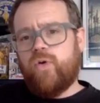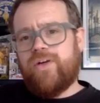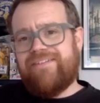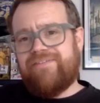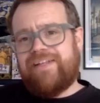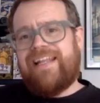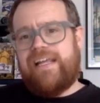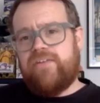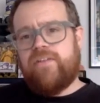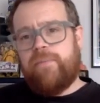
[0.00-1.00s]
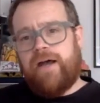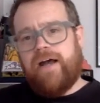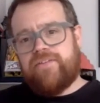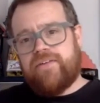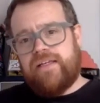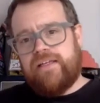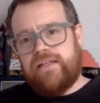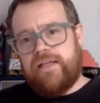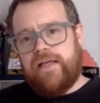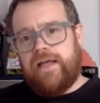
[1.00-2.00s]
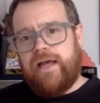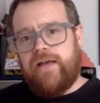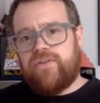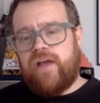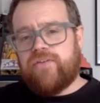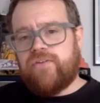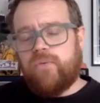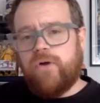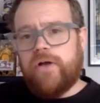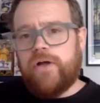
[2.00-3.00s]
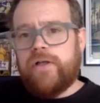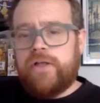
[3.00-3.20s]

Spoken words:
kind of late to the party, as it were.